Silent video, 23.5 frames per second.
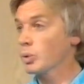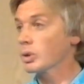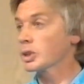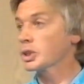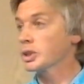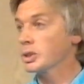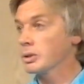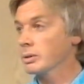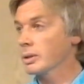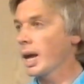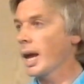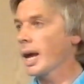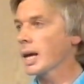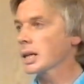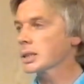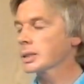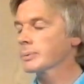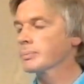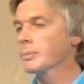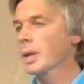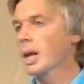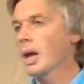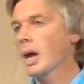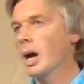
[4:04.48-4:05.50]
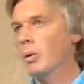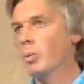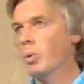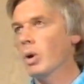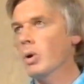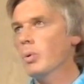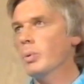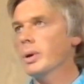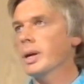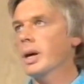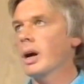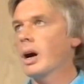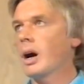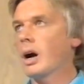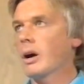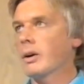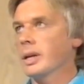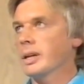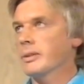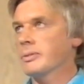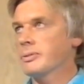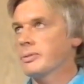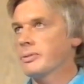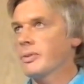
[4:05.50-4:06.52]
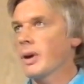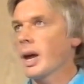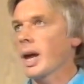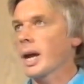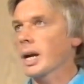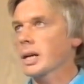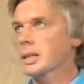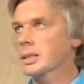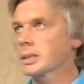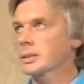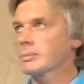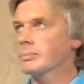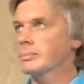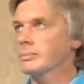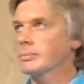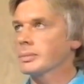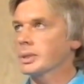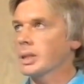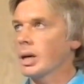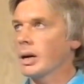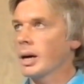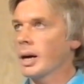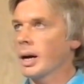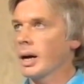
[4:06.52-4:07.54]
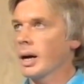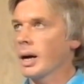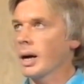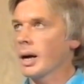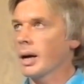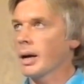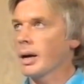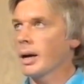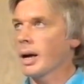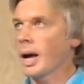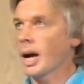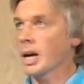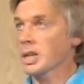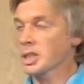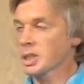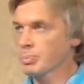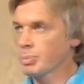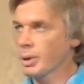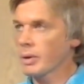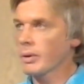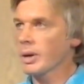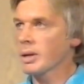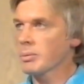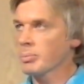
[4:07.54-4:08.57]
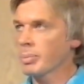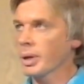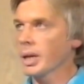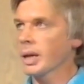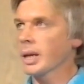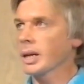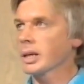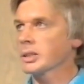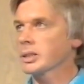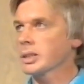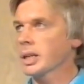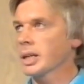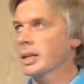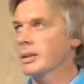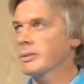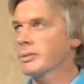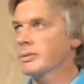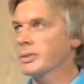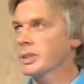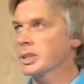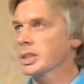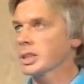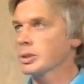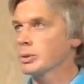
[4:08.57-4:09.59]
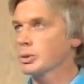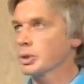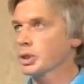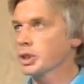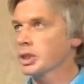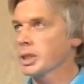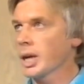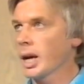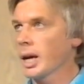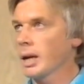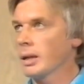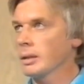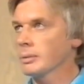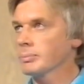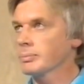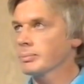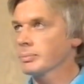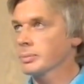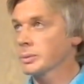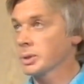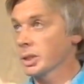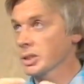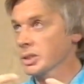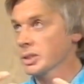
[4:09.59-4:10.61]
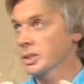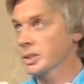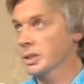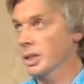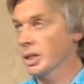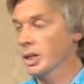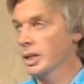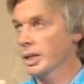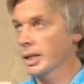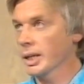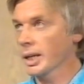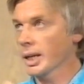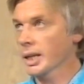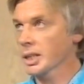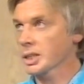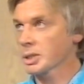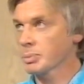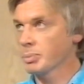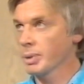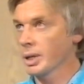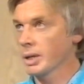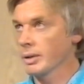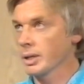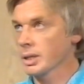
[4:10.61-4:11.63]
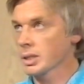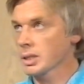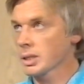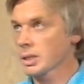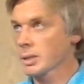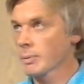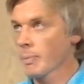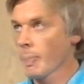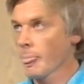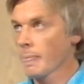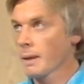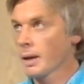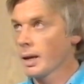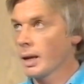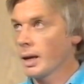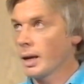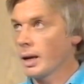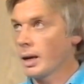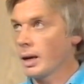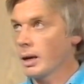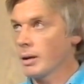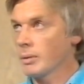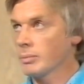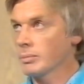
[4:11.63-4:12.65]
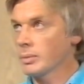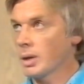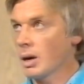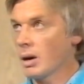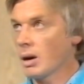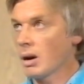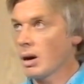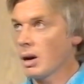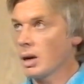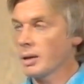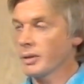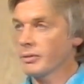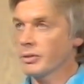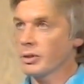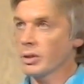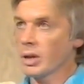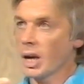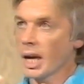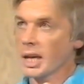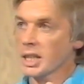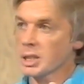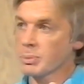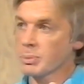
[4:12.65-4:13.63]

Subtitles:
what you get. And what we are in effect, our spirit beings in a physical shell, just as a learning experience, are, if you like,